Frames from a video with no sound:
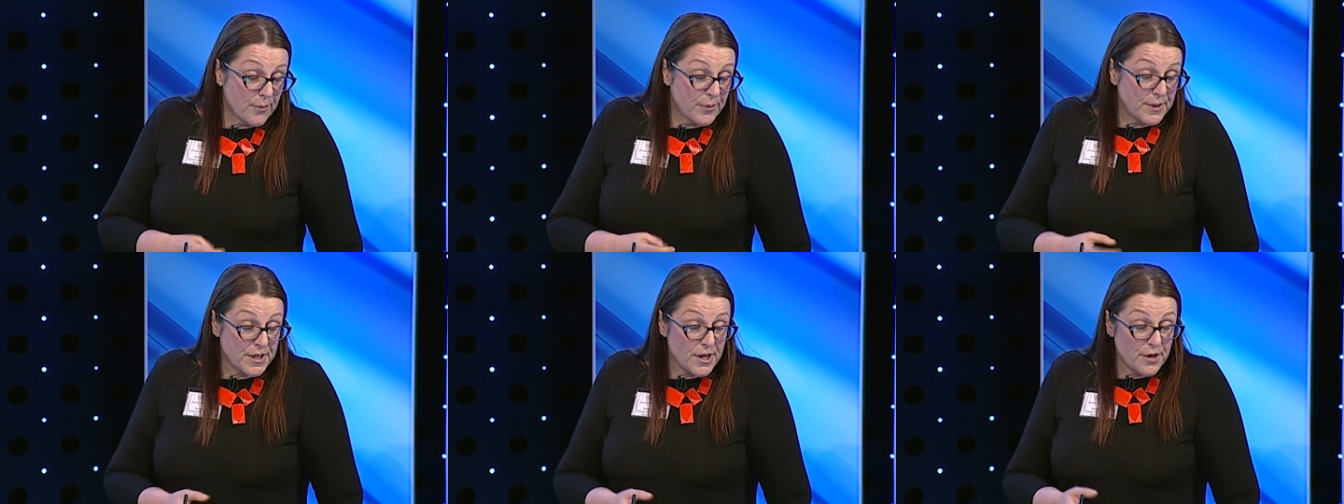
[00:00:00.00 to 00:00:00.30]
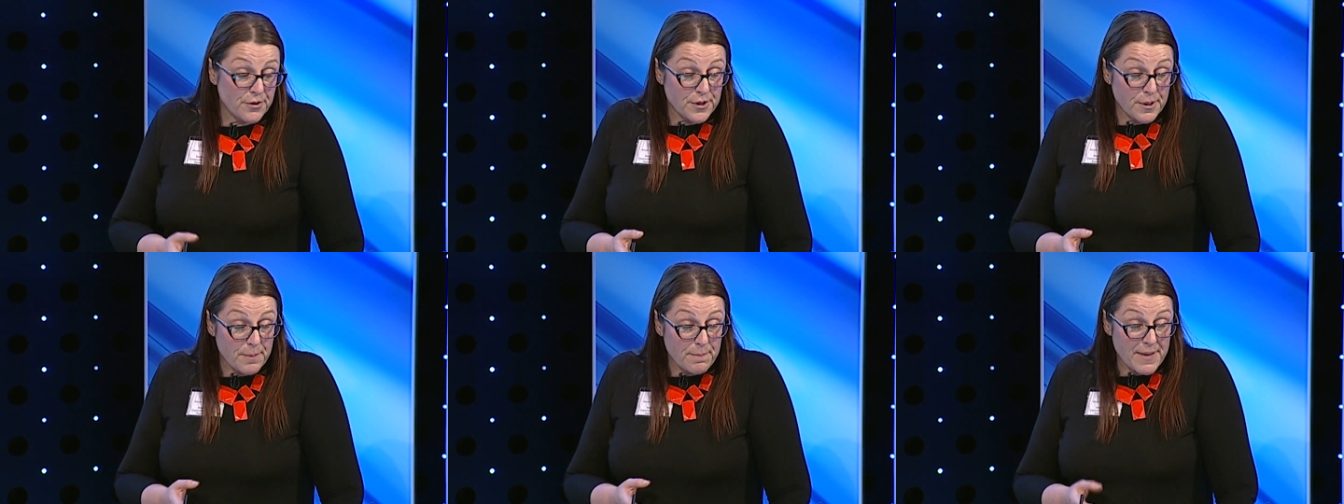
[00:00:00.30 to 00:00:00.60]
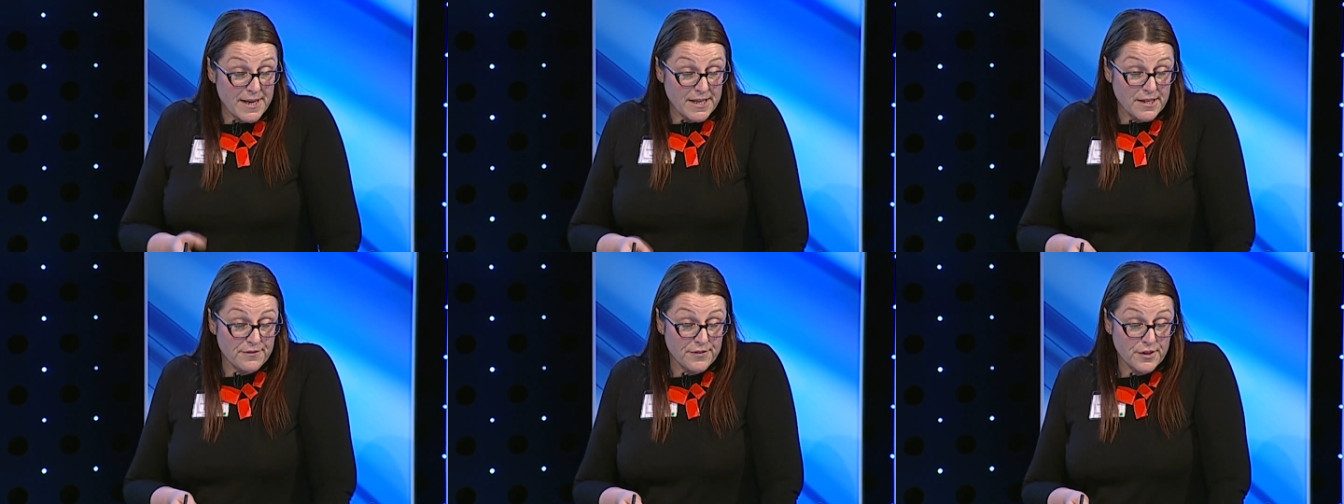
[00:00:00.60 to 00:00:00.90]
we know that
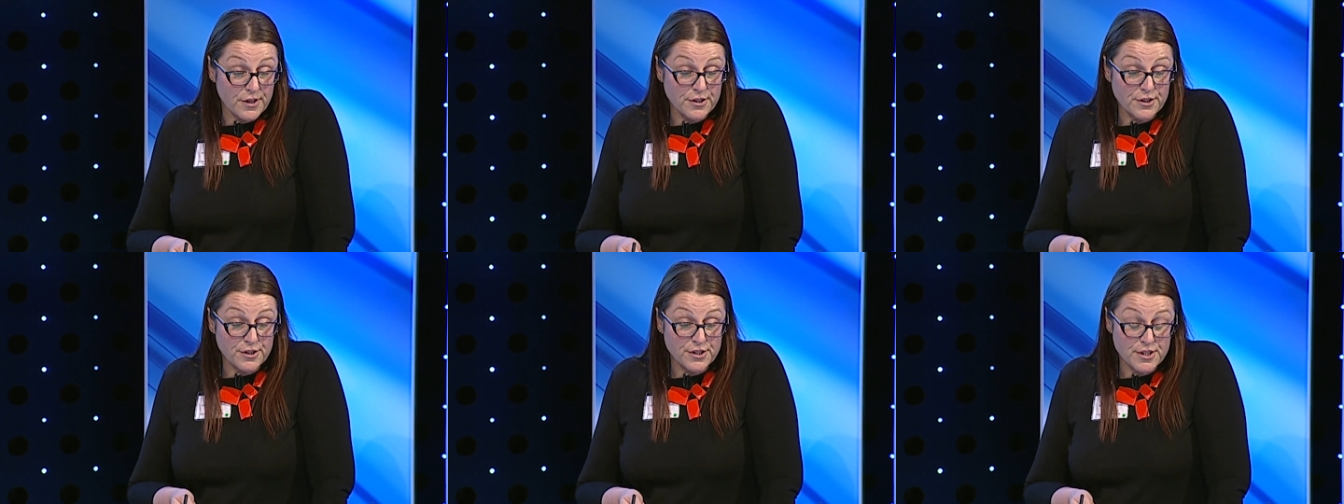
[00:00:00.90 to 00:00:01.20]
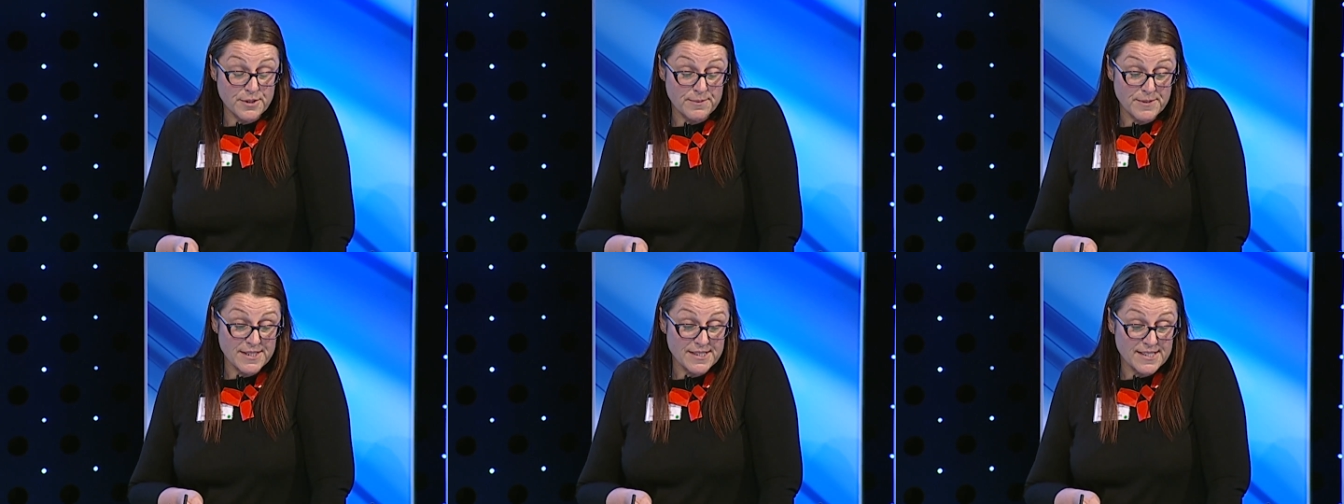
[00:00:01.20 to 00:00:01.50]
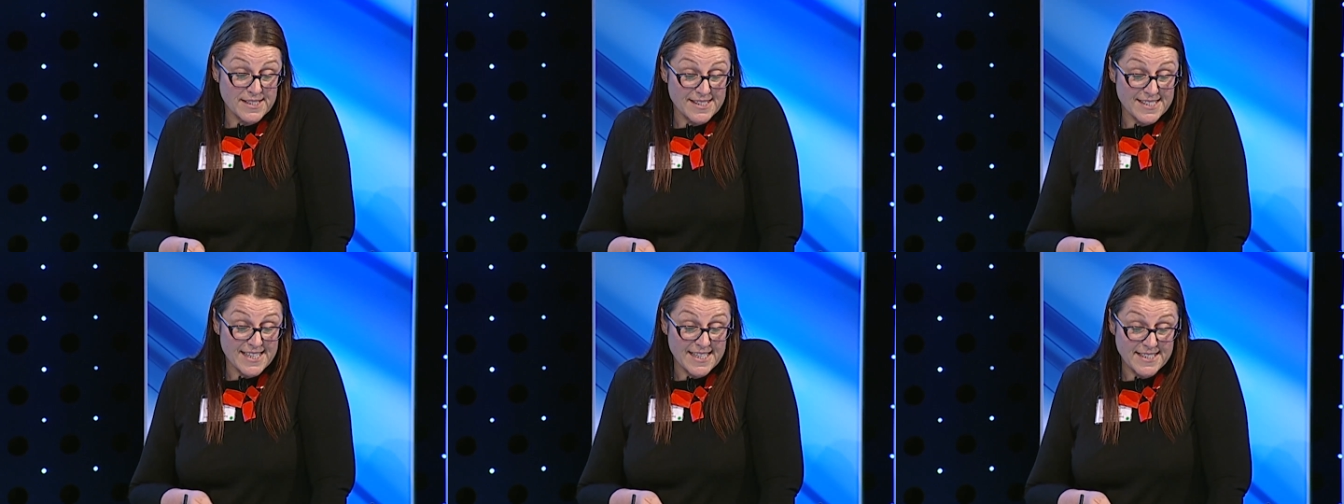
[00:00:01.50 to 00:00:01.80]
many of our
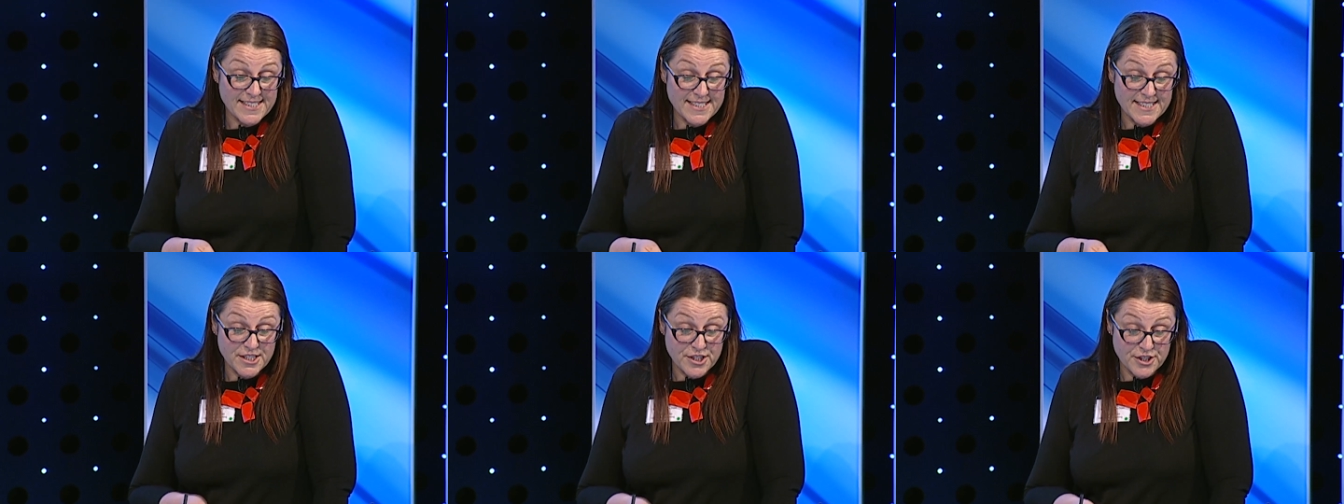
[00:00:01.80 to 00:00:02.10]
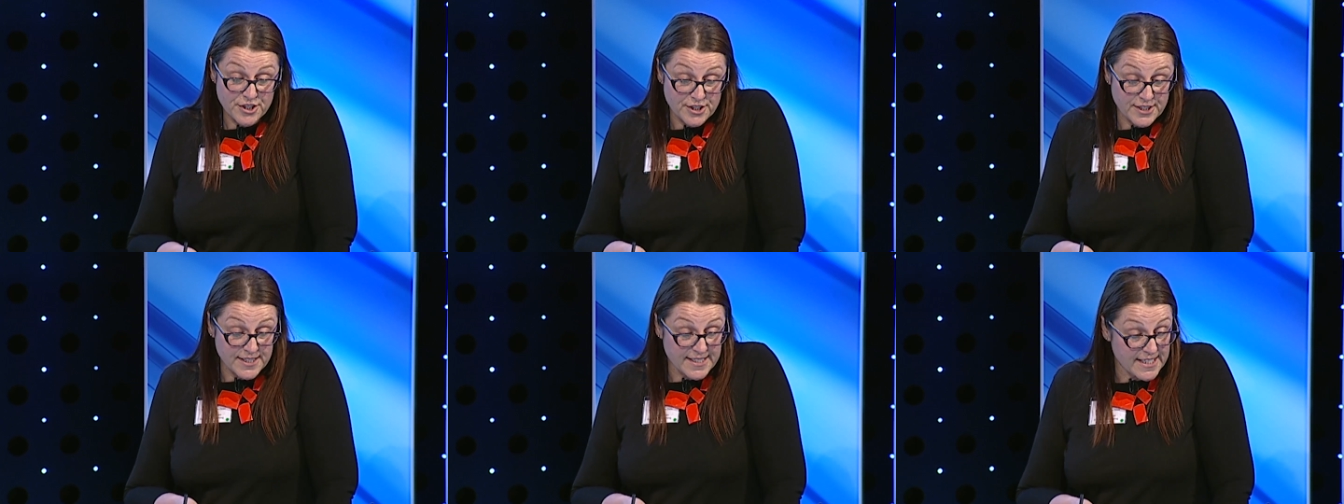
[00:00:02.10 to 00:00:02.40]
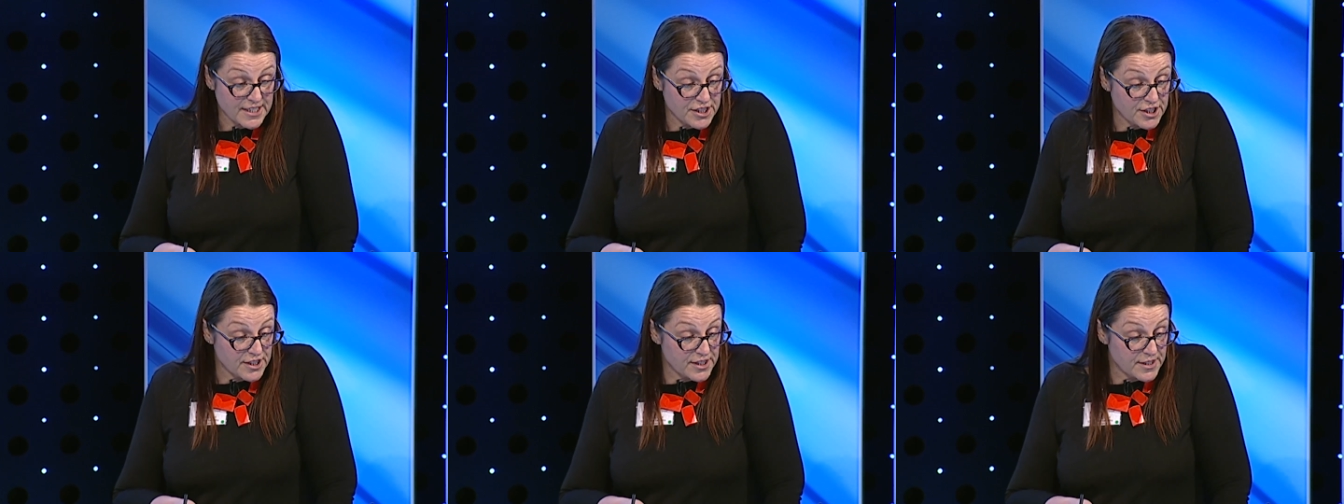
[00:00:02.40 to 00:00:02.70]
customers attend digital
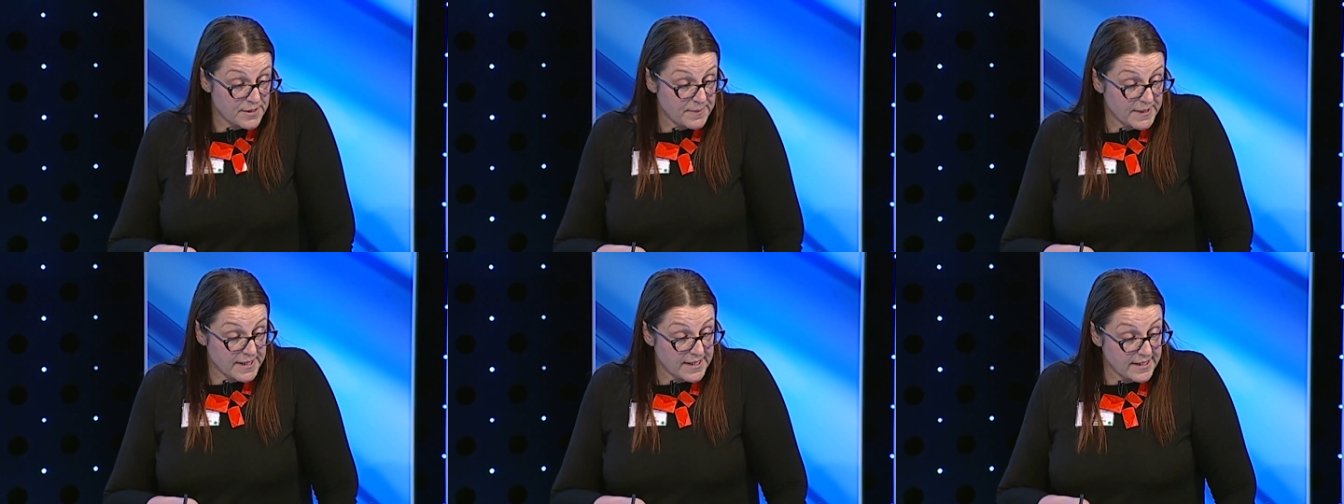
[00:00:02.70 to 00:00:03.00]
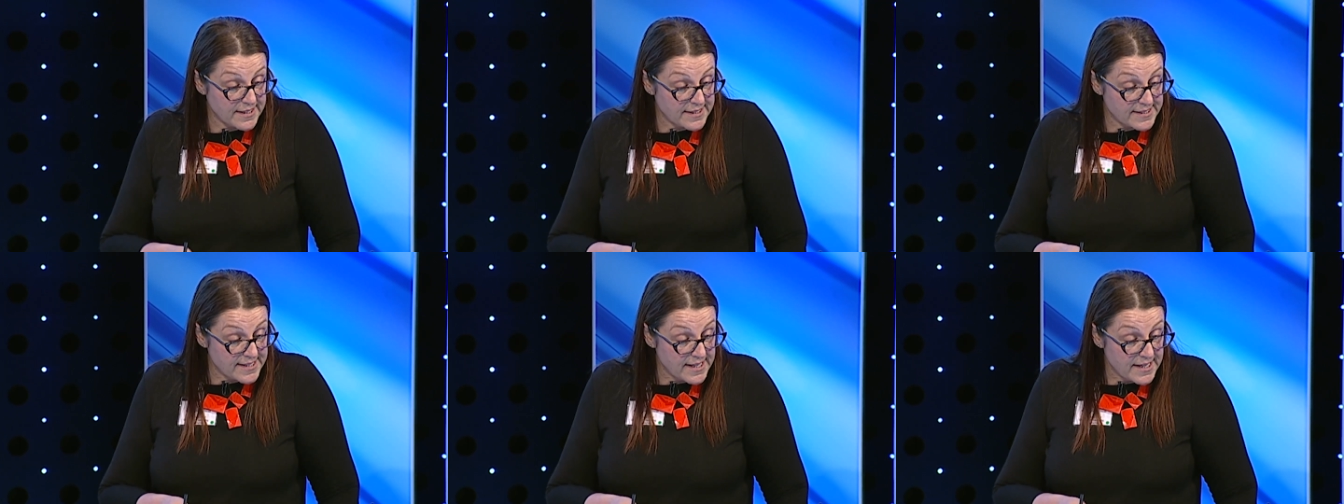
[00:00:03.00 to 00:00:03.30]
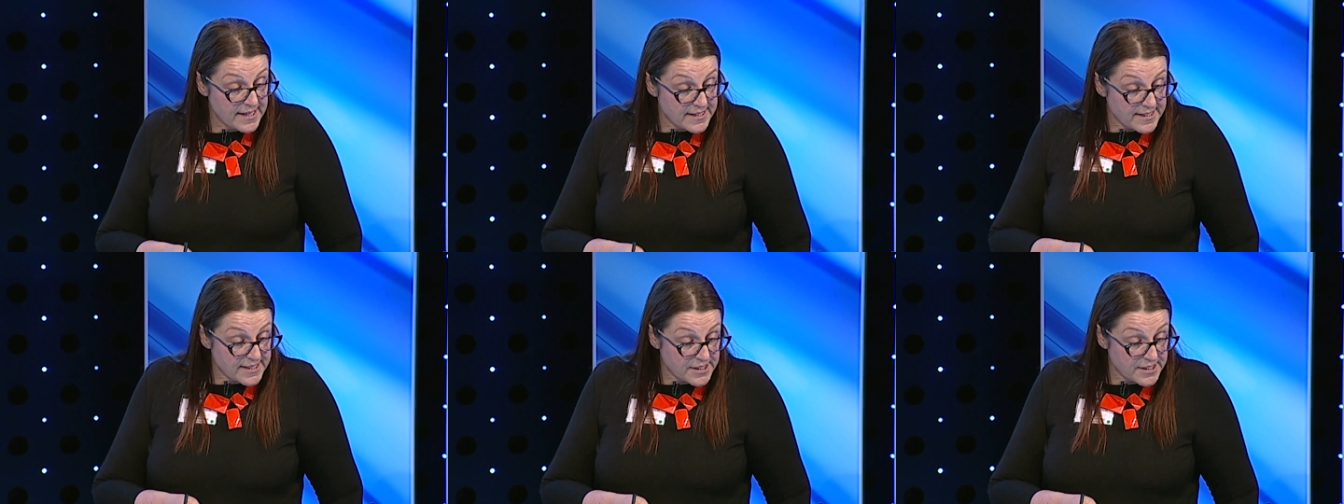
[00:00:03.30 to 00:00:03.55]
sessions because